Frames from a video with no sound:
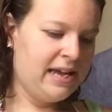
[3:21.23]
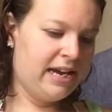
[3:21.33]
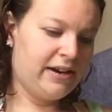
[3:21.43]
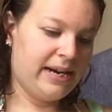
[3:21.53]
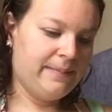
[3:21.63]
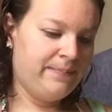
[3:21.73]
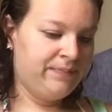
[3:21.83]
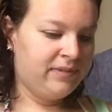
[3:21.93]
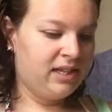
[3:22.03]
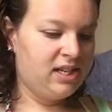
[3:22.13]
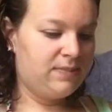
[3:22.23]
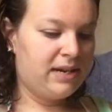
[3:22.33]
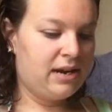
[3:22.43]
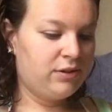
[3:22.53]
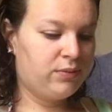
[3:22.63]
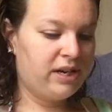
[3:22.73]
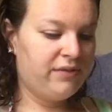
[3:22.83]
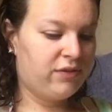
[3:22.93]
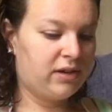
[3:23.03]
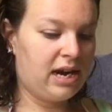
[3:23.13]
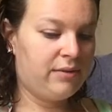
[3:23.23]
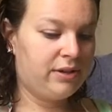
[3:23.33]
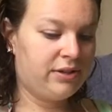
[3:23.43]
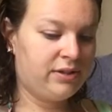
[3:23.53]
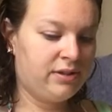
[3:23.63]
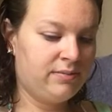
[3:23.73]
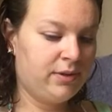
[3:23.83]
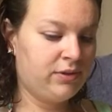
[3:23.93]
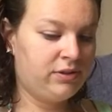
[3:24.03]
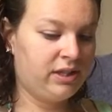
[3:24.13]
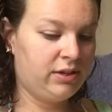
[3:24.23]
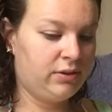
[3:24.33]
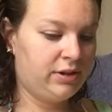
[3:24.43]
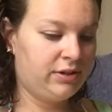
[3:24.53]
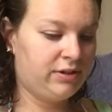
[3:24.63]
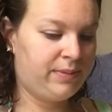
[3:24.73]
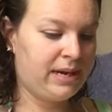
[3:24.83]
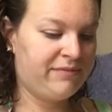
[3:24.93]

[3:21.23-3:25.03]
Harry, he's been out 24 hours, mostly in order so